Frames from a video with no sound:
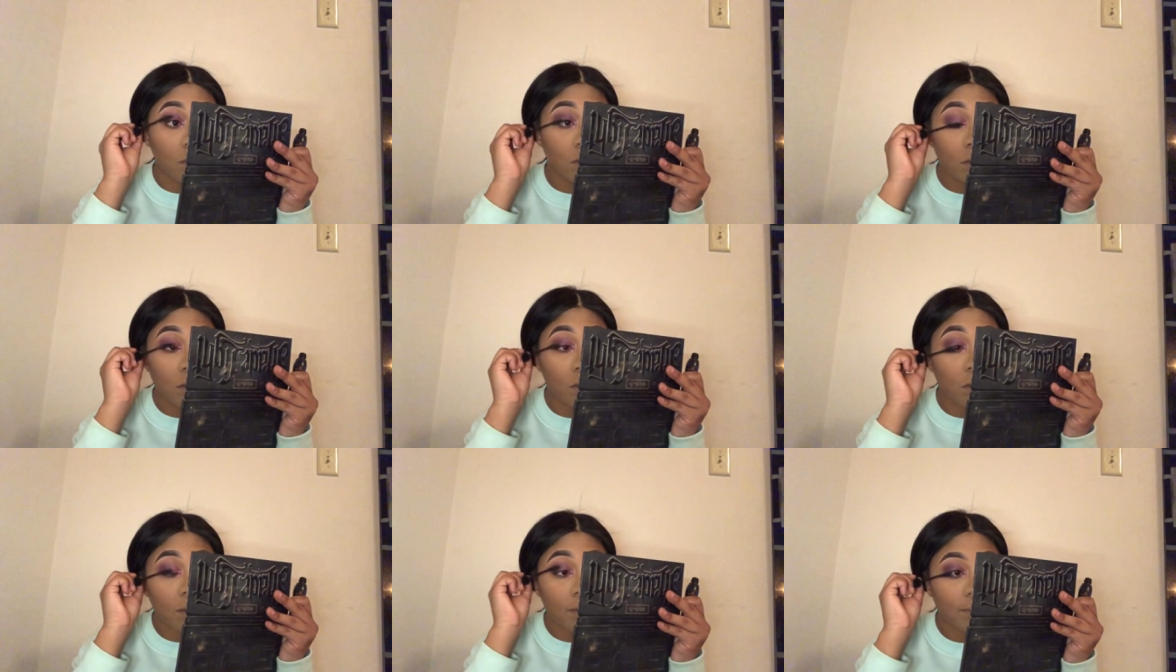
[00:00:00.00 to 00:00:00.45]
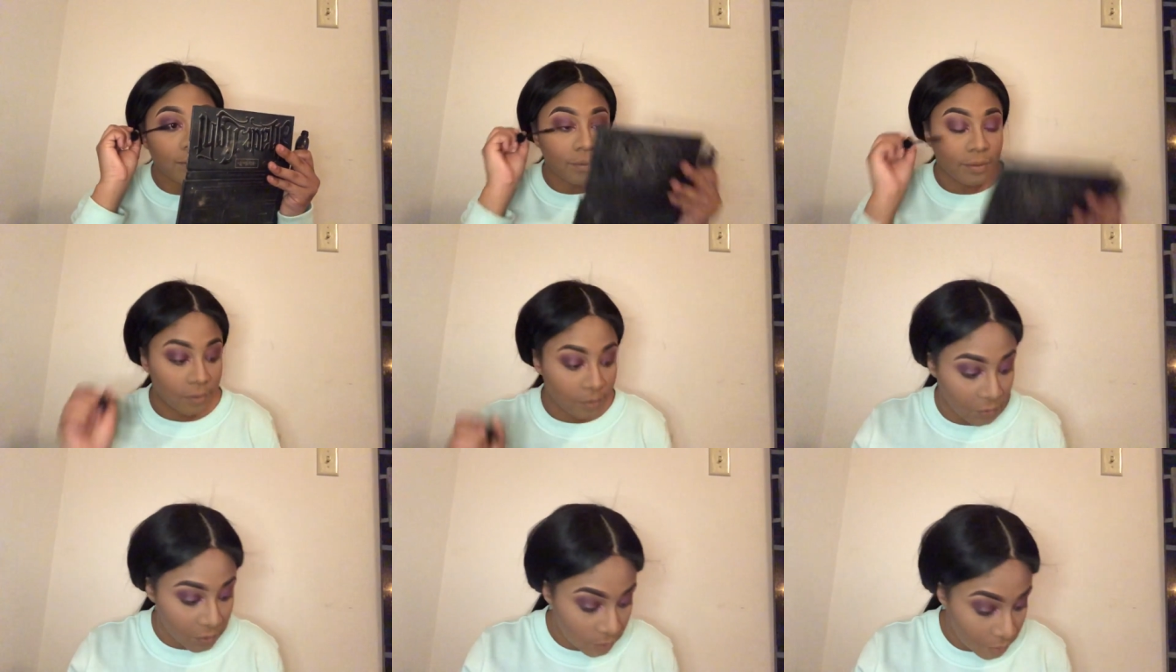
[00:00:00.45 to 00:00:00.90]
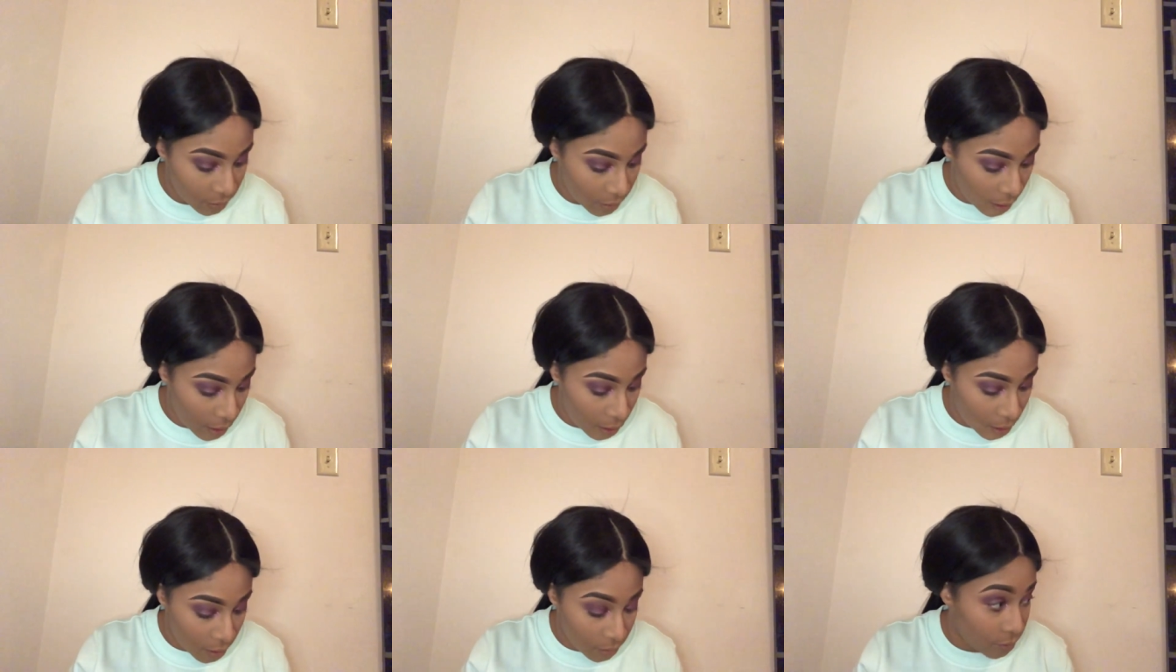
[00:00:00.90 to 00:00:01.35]
on my glasses.
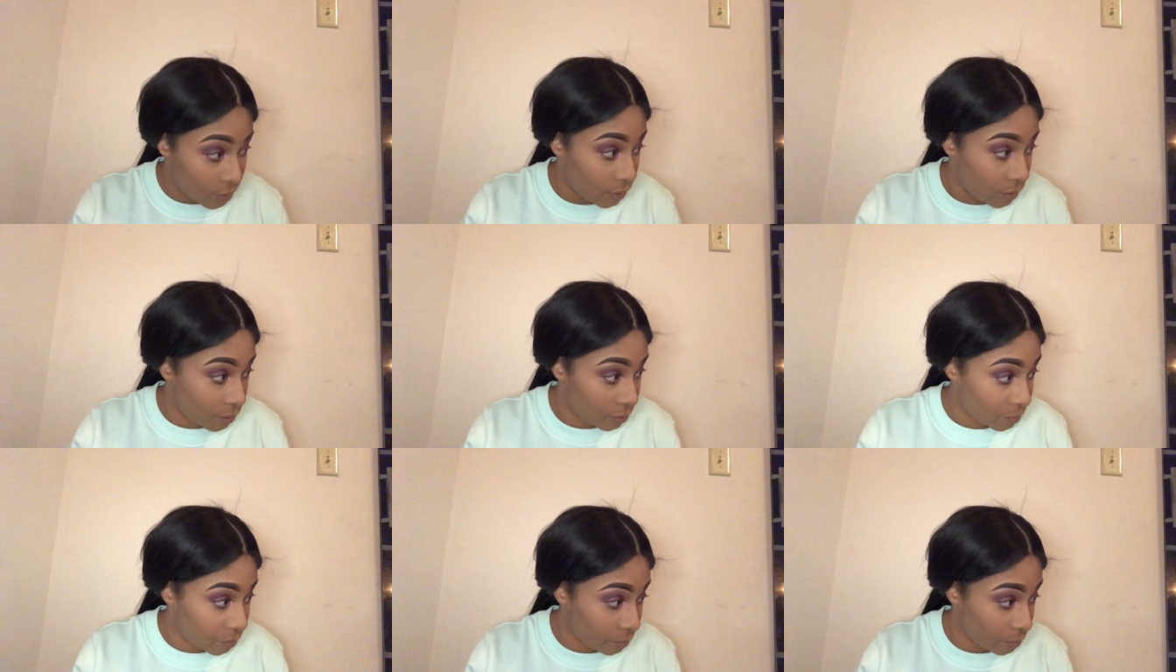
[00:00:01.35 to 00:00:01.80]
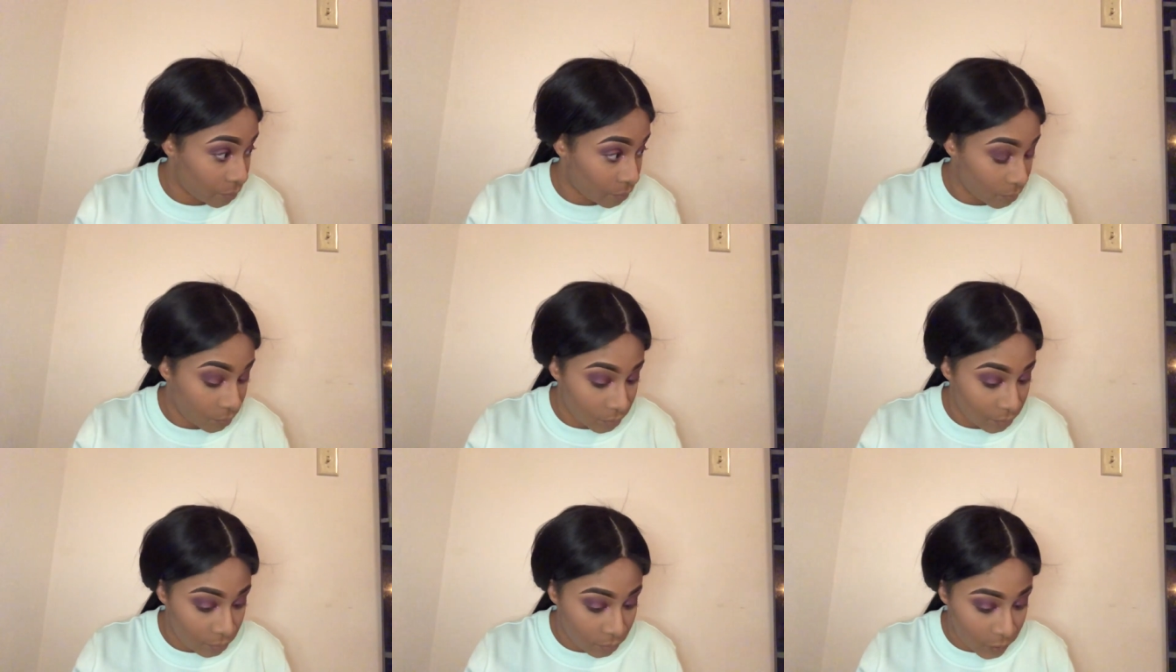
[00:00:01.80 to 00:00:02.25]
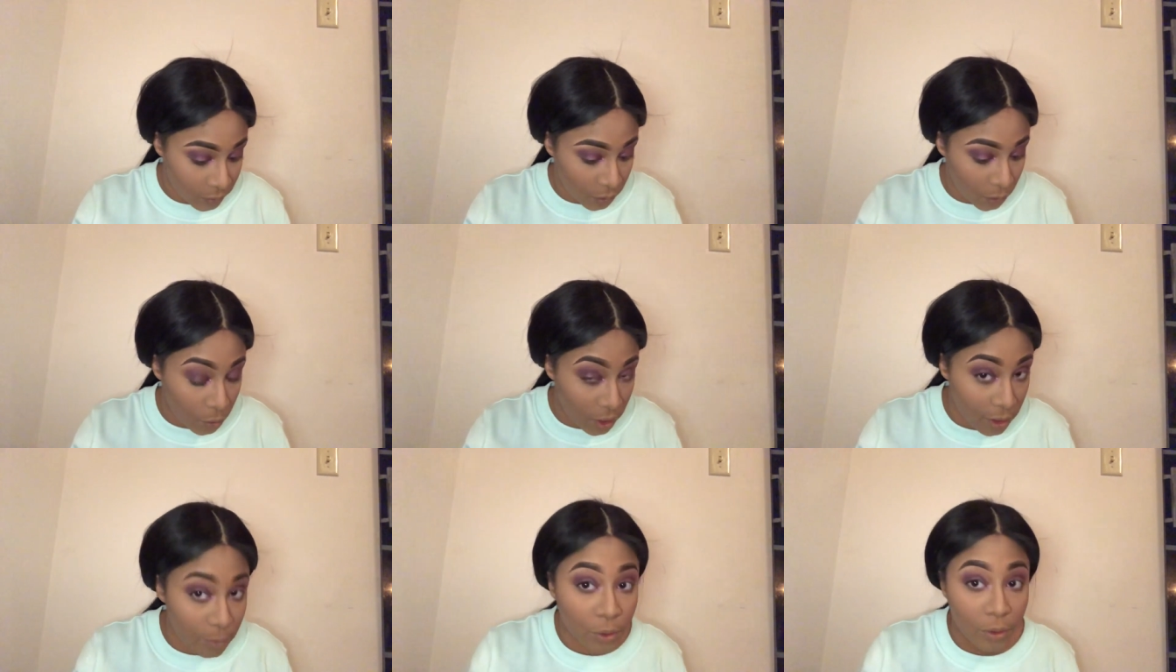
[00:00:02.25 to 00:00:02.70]
So
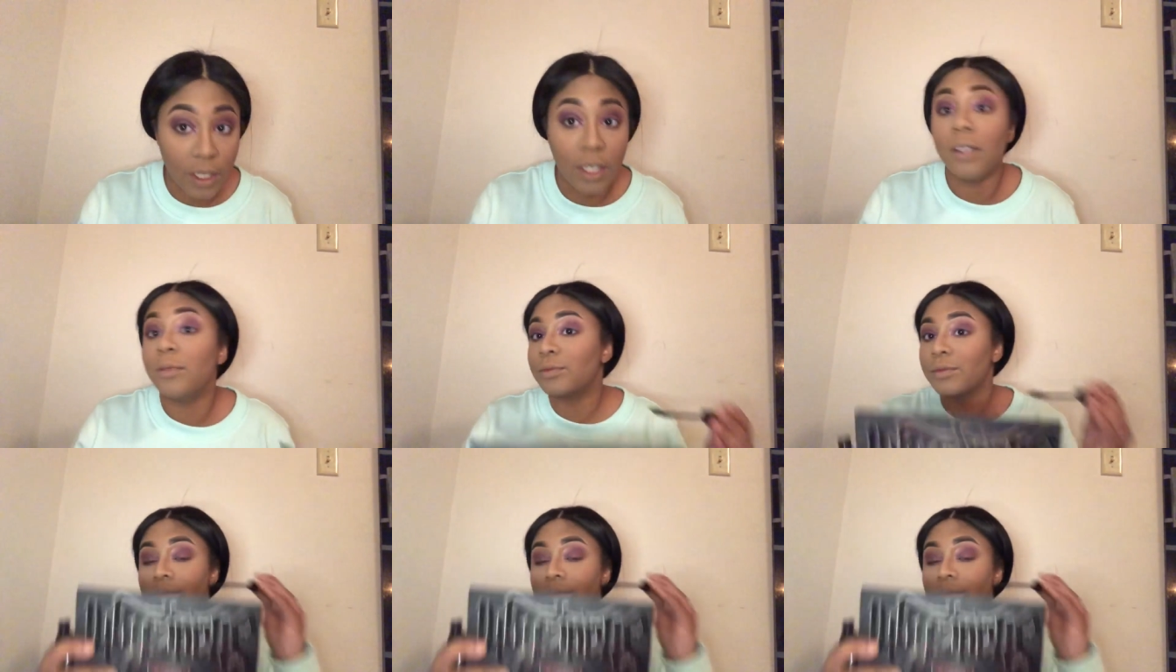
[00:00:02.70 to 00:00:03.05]
here's me